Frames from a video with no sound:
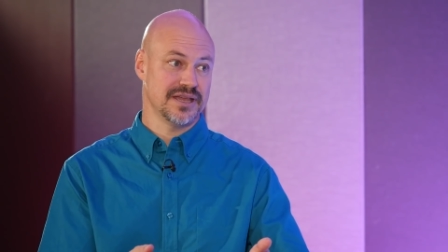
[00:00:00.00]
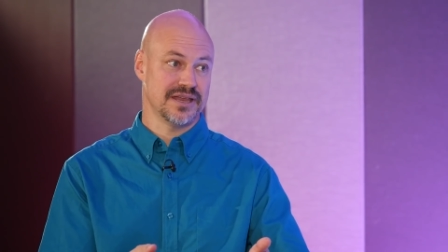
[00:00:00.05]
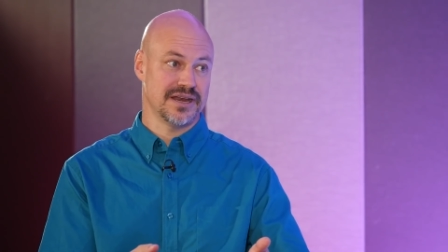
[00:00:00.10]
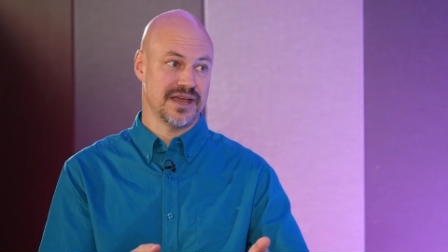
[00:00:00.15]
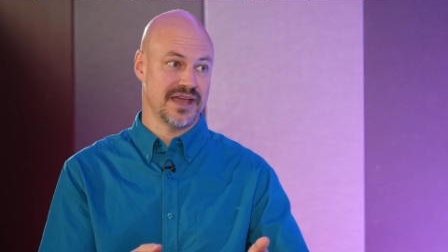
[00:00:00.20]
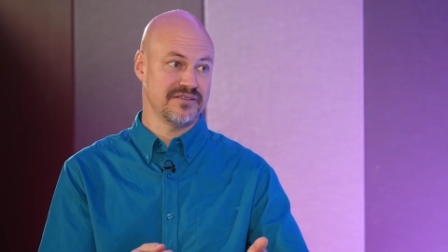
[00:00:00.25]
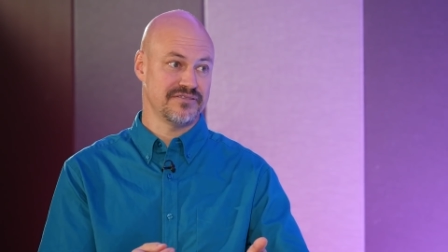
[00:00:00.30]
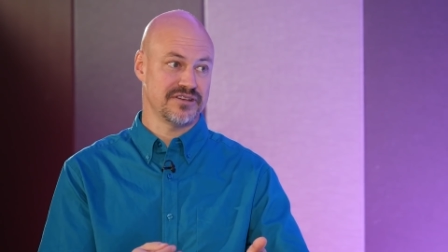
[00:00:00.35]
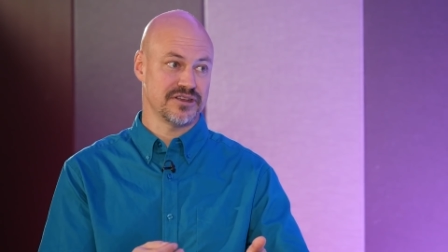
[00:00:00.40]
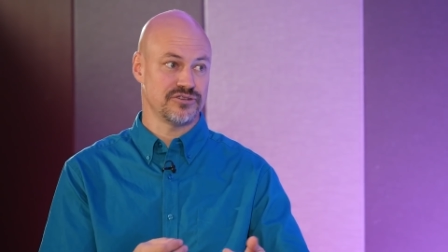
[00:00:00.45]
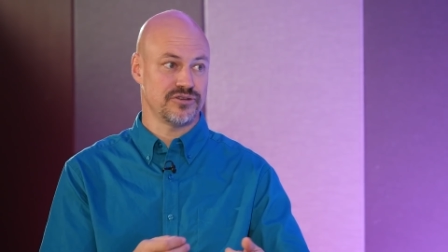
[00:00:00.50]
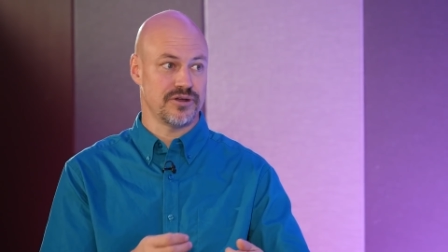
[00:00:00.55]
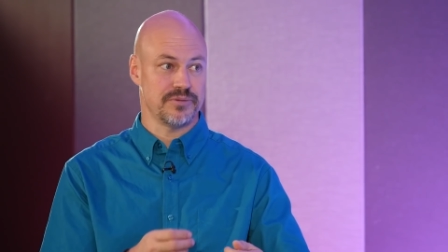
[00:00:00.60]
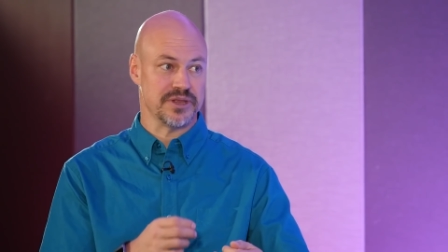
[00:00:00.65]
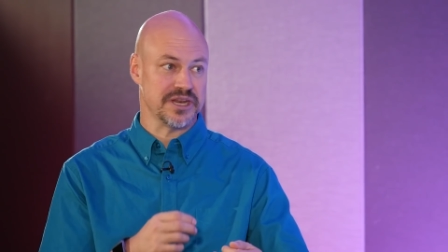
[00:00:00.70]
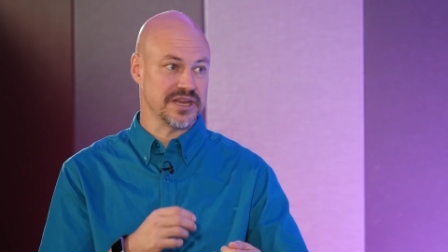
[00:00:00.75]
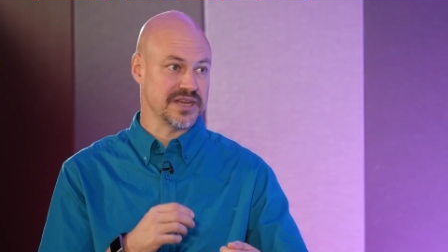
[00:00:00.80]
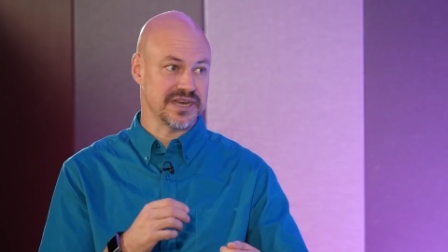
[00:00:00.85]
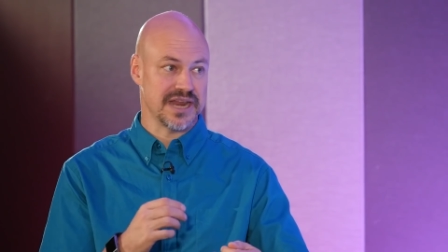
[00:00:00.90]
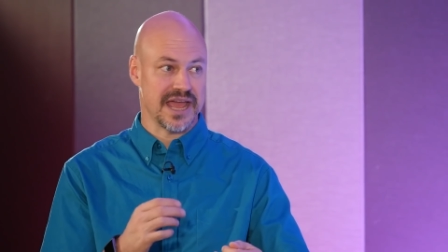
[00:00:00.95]
and I've
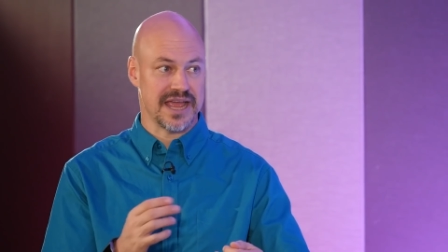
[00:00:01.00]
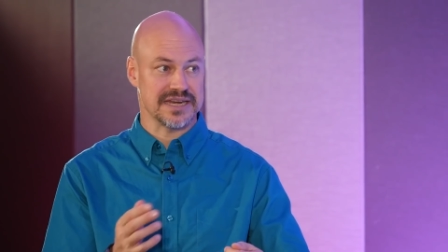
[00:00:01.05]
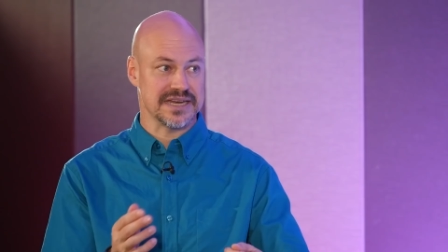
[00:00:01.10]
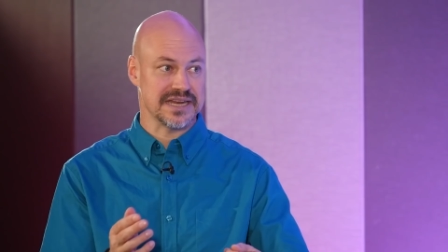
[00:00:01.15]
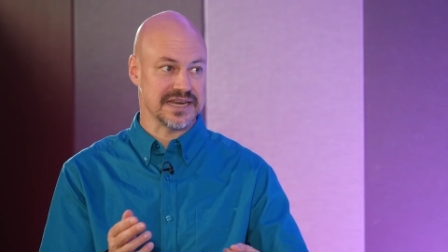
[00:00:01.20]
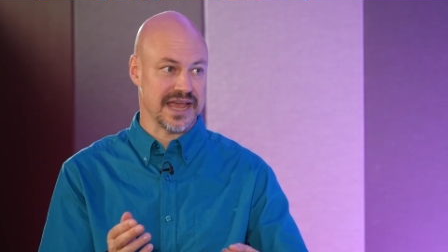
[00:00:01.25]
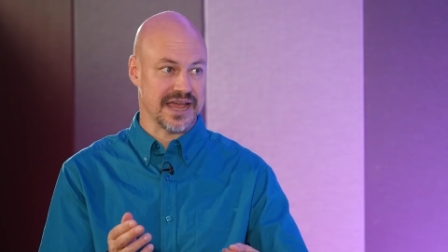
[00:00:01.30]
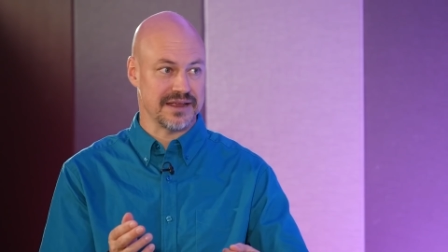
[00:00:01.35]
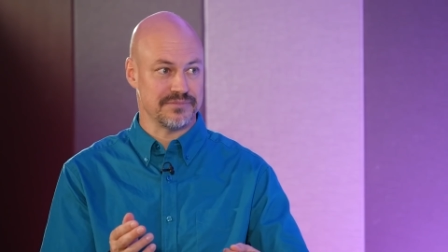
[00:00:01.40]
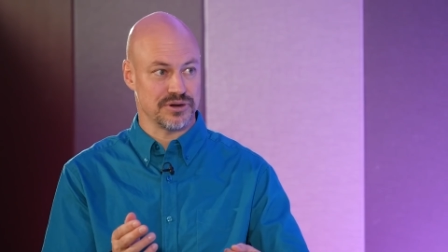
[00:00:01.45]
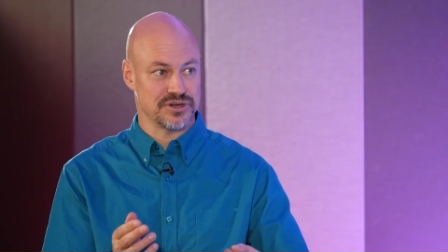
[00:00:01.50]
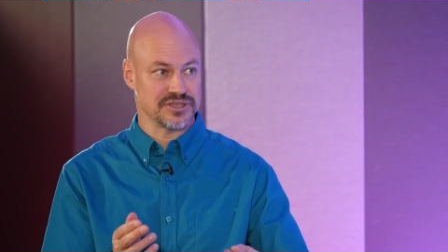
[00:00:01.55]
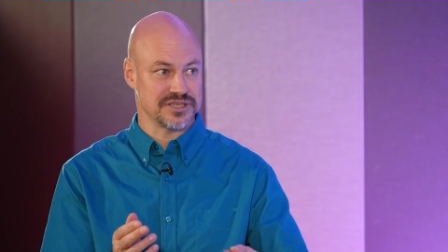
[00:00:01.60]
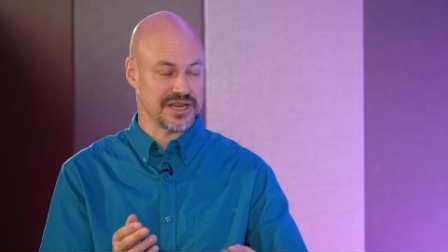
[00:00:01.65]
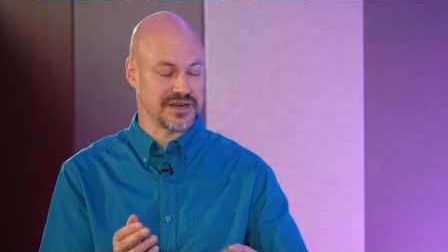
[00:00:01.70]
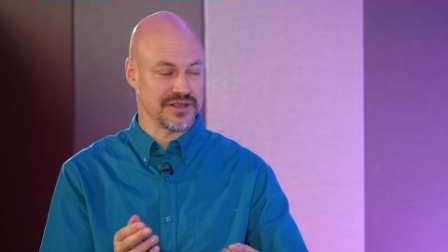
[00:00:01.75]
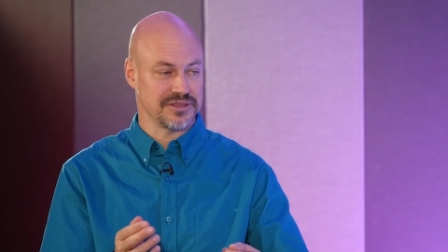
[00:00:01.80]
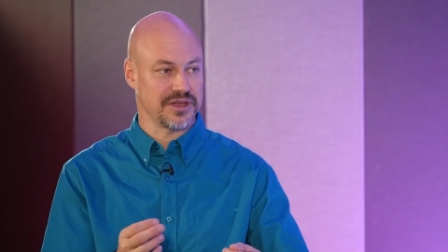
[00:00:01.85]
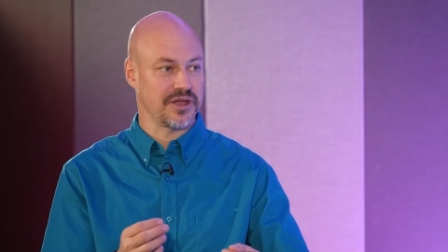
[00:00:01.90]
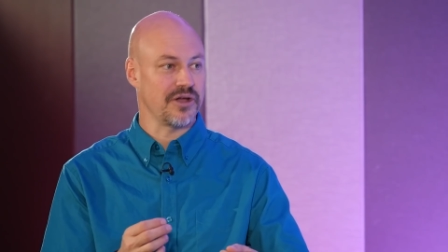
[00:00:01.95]
contributed
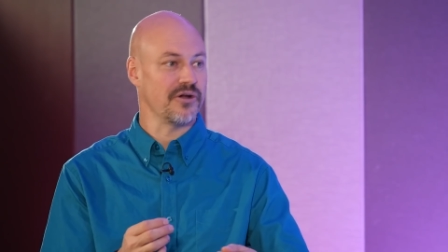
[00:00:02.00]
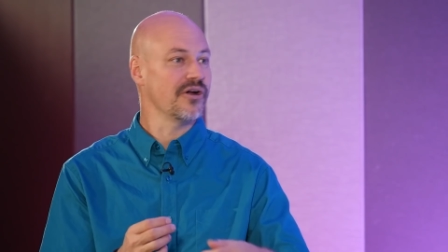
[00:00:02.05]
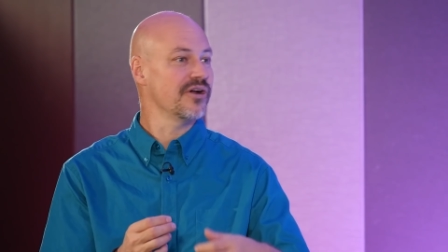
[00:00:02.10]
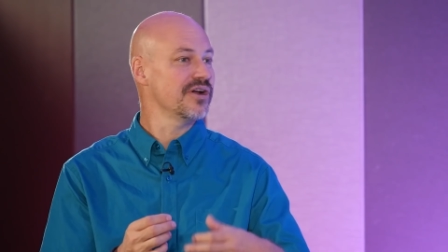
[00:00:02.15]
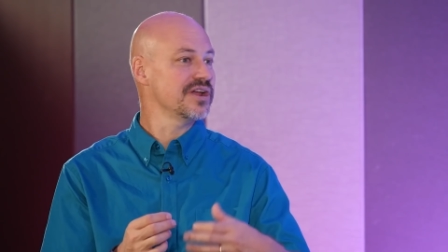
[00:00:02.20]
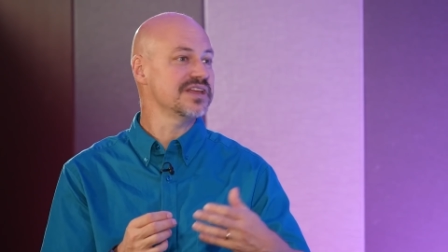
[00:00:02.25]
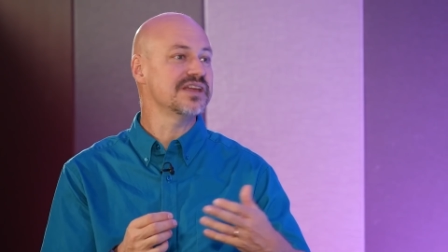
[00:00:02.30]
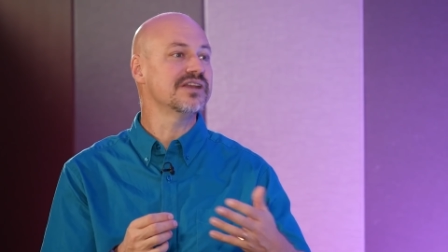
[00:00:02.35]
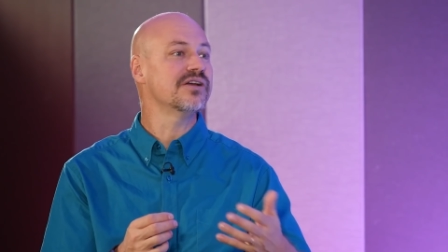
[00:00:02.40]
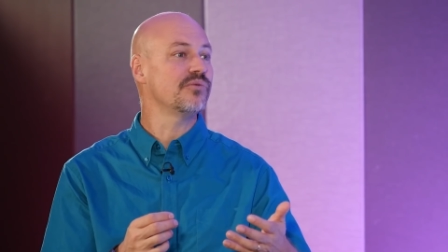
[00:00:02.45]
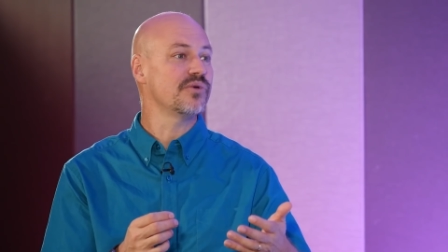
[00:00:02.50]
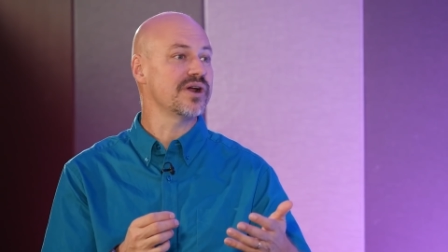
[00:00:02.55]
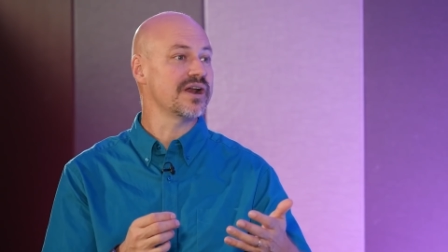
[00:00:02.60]
99% of the code.